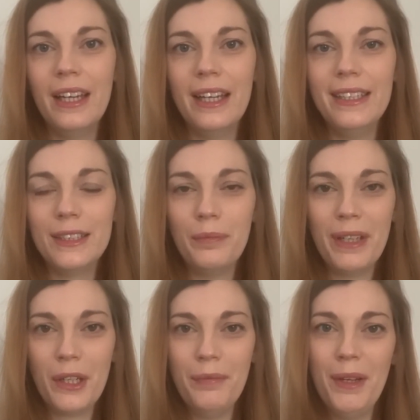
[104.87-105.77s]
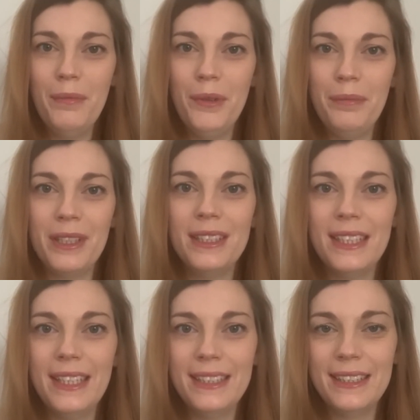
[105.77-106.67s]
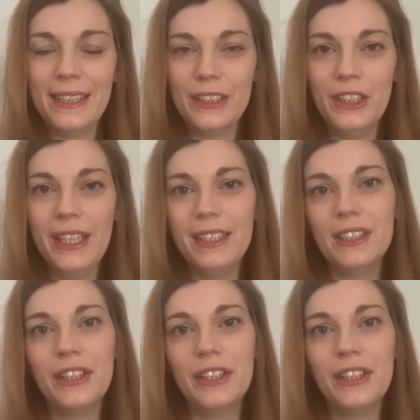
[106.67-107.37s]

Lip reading: It's a big commitment because it is 6 years,